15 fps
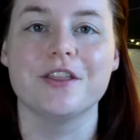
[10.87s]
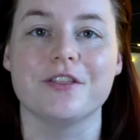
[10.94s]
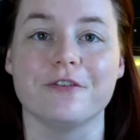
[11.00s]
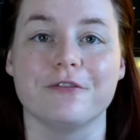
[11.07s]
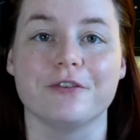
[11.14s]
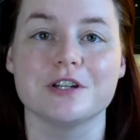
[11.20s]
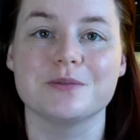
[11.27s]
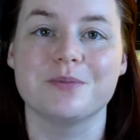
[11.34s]
The
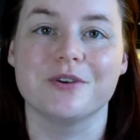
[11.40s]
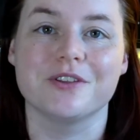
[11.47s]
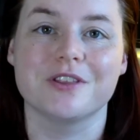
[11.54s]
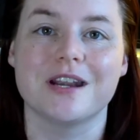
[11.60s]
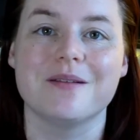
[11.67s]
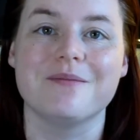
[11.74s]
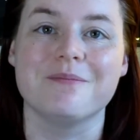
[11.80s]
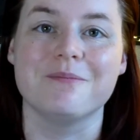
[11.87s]
first book
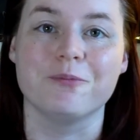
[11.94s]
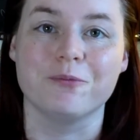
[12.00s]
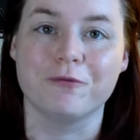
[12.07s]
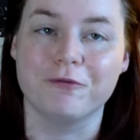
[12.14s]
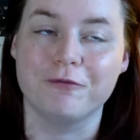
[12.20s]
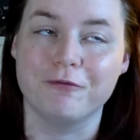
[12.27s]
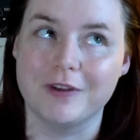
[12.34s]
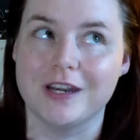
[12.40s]
that I
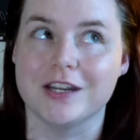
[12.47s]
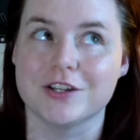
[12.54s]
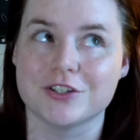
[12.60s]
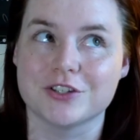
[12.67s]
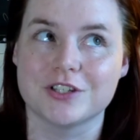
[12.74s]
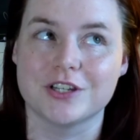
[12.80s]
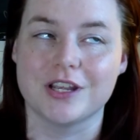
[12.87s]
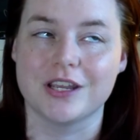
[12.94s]

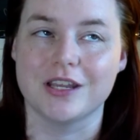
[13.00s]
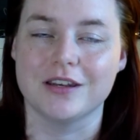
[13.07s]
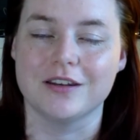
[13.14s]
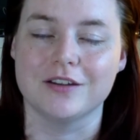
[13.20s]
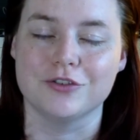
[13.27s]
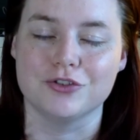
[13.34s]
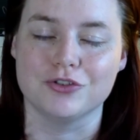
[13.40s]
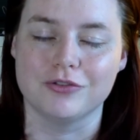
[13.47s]
finished
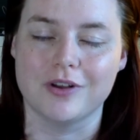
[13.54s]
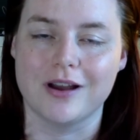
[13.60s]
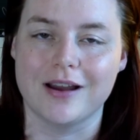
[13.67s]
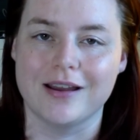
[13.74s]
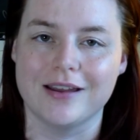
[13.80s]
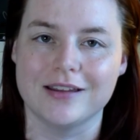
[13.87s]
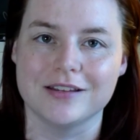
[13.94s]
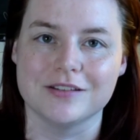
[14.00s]
in
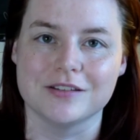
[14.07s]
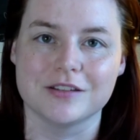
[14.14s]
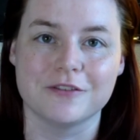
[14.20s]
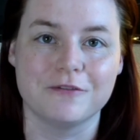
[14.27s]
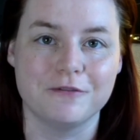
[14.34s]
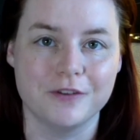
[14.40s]
July is